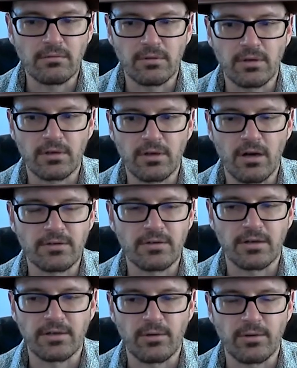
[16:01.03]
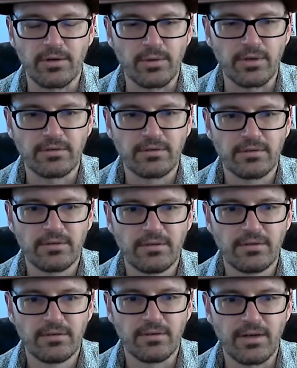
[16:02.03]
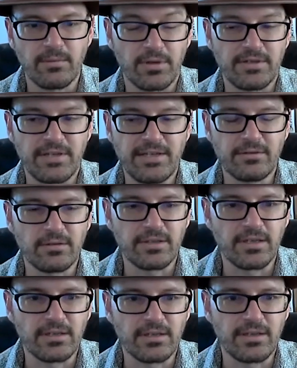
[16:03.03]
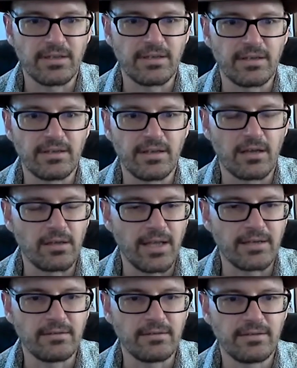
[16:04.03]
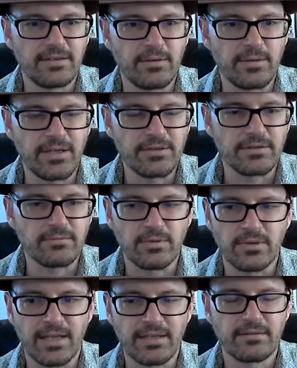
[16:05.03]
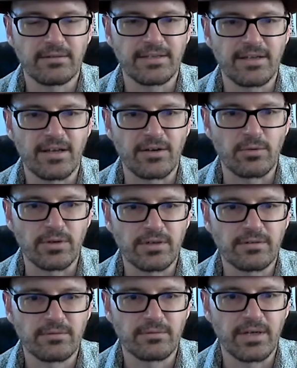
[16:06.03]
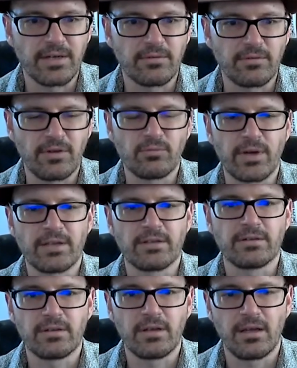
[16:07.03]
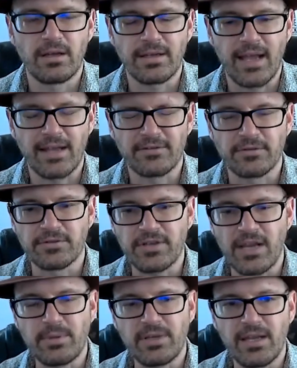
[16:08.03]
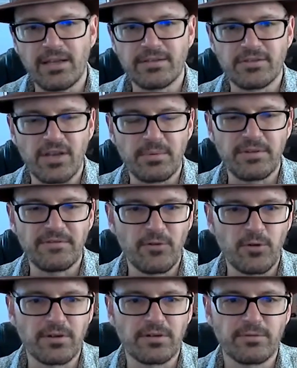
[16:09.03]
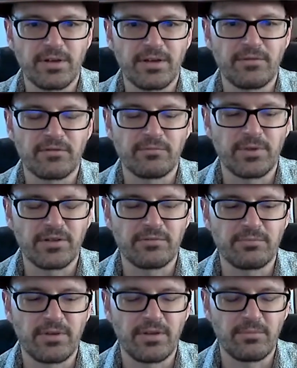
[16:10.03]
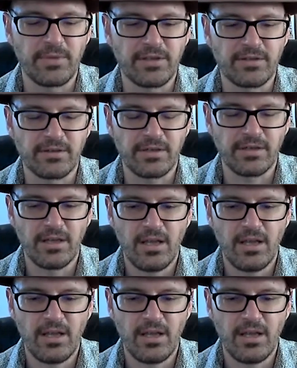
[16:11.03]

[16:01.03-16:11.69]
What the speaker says: well, our car is not going to go anywhere, right? Put diesel in a unleaded, engine. Well, that's not going to work, right? Or in regular gas, or JP8 and JP4, right? If you're familiar with military.